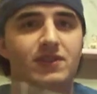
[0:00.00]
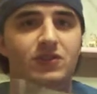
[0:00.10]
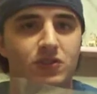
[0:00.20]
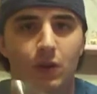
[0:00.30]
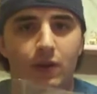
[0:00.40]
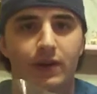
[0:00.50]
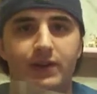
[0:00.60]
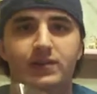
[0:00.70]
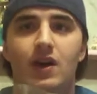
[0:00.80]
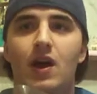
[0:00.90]

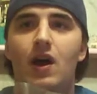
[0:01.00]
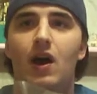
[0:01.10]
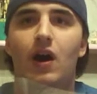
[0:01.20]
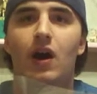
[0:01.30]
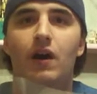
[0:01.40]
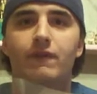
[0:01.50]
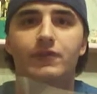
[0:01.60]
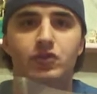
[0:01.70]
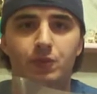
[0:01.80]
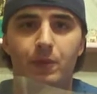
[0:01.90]
stories of
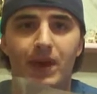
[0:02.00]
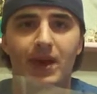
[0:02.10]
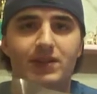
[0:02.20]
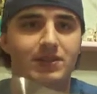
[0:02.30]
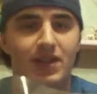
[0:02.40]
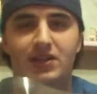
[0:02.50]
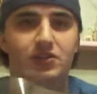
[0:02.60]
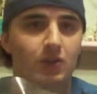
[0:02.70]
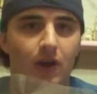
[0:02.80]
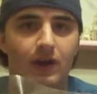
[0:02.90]
Superman slash
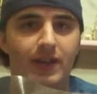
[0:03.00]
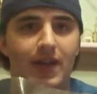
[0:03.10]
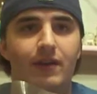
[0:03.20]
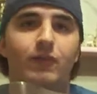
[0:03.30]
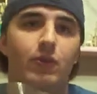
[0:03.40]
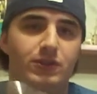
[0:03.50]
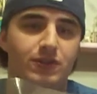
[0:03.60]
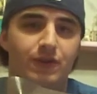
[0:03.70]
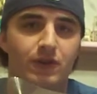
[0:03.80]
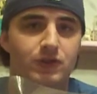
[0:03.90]
Clark Kent. Of course, the
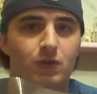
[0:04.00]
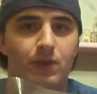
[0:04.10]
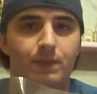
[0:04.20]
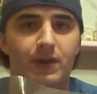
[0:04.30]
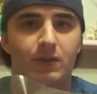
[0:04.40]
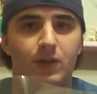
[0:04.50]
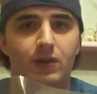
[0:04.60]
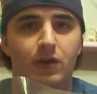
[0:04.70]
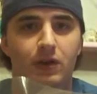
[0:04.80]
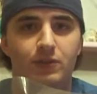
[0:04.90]
first story being when
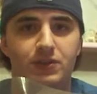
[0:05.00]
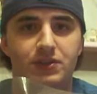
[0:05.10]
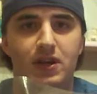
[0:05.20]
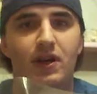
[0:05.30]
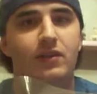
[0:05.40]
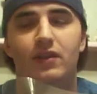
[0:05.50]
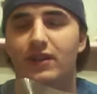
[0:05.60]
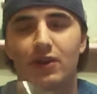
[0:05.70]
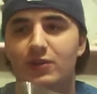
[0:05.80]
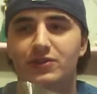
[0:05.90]
Clark was a child. They
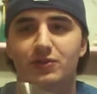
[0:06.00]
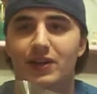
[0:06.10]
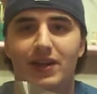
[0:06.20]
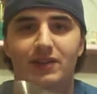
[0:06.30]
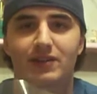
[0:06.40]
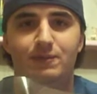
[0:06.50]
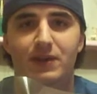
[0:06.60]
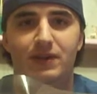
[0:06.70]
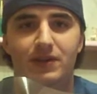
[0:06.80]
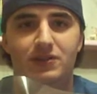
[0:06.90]
always do that in these
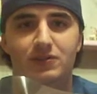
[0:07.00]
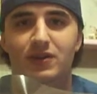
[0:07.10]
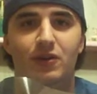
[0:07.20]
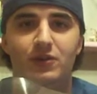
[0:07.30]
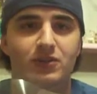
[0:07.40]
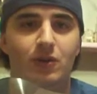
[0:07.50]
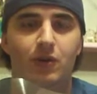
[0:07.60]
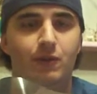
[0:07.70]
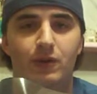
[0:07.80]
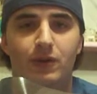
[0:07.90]
big issues. They always start
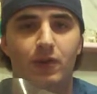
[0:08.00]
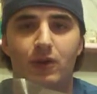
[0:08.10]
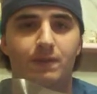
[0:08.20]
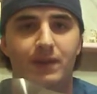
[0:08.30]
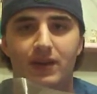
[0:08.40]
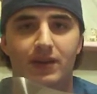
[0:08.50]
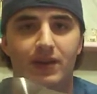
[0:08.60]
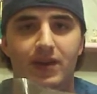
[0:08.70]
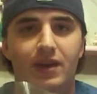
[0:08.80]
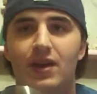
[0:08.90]
off with Clark being a
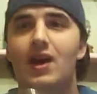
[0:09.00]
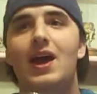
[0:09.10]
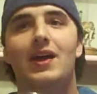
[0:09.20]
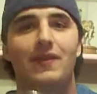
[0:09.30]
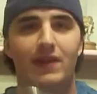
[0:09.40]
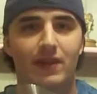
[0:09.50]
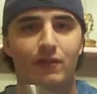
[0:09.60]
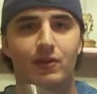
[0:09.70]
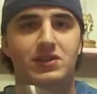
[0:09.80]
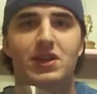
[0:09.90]
kid, and then they
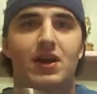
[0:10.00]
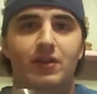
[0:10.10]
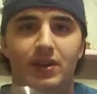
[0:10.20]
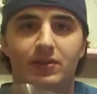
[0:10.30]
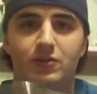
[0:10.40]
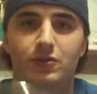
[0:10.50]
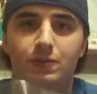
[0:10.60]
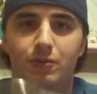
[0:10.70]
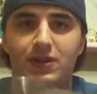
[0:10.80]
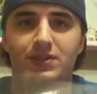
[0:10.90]
reach out into
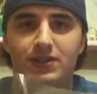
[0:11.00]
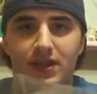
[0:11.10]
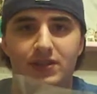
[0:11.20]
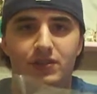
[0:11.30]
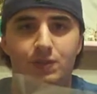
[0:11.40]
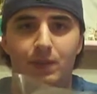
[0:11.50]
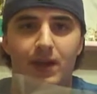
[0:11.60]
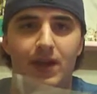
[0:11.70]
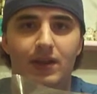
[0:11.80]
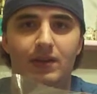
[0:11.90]
present-day
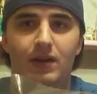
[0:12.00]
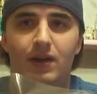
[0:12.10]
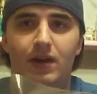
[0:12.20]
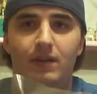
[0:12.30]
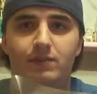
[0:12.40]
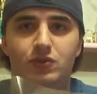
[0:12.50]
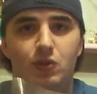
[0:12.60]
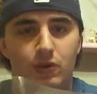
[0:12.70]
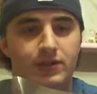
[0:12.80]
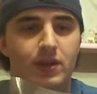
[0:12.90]
Superman
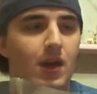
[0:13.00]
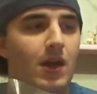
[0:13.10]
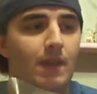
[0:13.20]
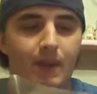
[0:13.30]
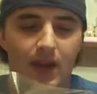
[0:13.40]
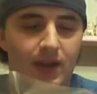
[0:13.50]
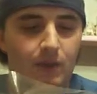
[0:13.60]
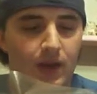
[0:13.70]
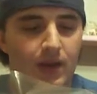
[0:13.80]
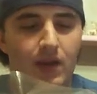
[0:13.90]
stories. But
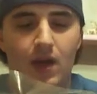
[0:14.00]
anyway,